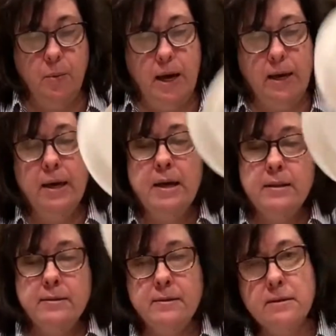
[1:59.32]
way.
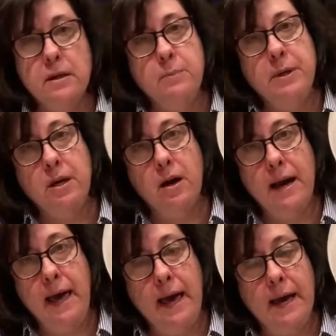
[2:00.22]
This is going to be our
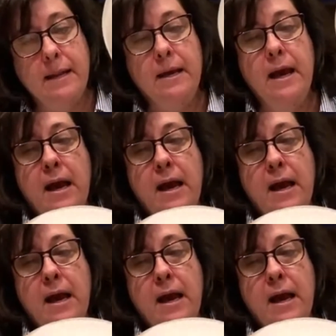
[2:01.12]
head,